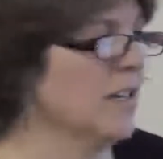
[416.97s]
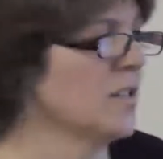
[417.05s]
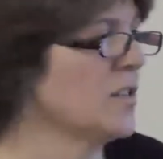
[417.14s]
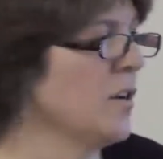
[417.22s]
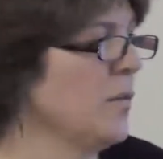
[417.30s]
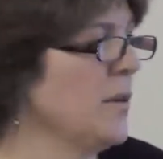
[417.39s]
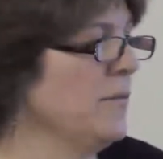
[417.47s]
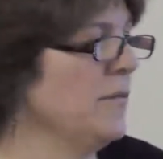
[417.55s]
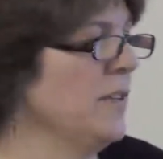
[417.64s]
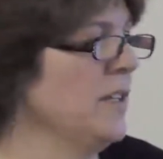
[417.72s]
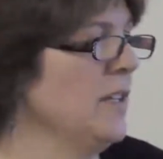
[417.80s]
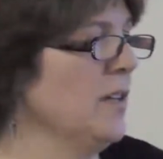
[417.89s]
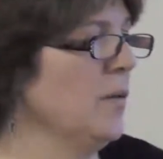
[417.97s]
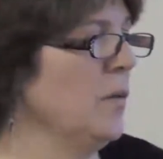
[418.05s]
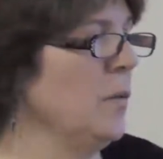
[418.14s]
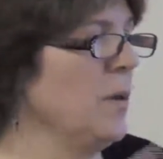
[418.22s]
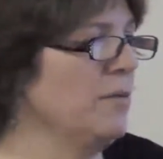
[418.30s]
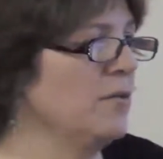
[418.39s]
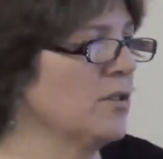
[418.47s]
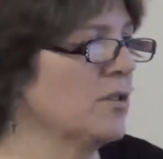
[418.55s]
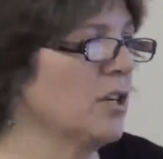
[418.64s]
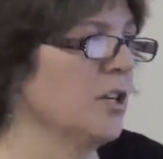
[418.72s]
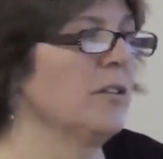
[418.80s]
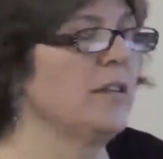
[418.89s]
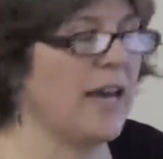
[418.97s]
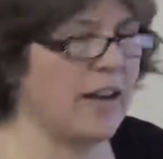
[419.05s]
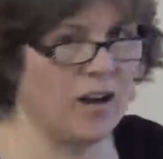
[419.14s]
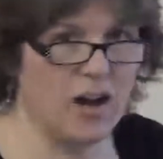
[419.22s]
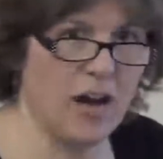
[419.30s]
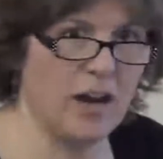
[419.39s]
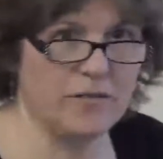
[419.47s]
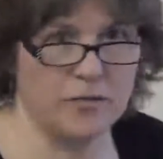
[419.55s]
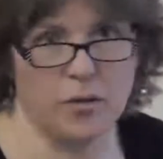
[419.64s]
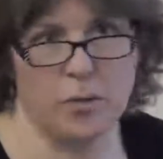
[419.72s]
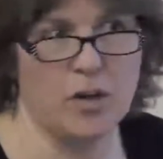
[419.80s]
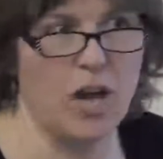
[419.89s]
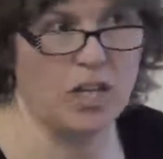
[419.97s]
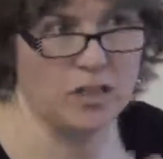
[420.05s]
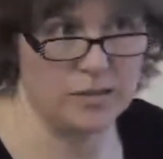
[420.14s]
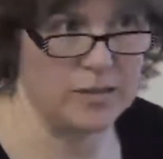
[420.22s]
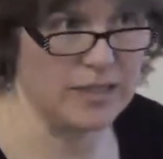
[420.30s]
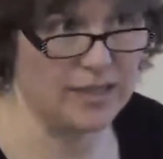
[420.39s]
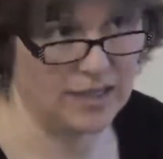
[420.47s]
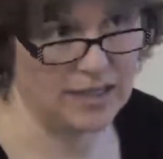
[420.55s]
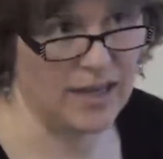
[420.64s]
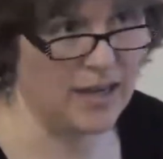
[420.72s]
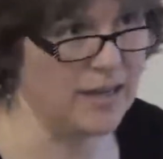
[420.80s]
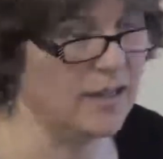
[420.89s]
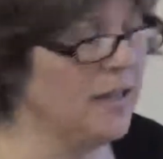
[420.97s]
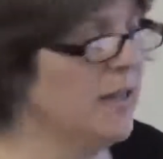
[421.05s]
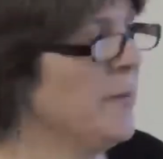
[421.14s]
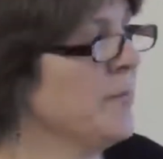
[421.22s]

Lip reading: So we've turned that off, or we're not using it yet.